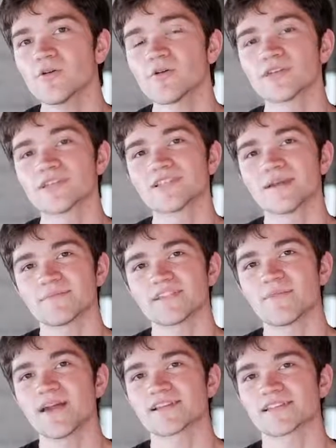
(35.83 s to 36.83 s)
or the same
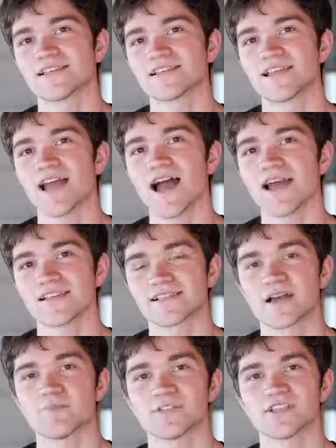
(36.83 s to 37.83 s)
specs as the highest
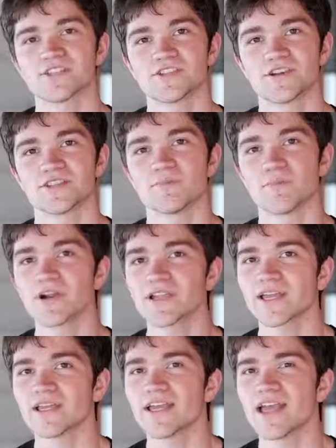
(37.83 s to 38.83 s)
competition on the
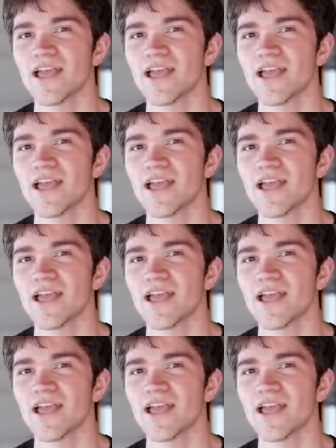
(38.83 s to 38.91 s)
market,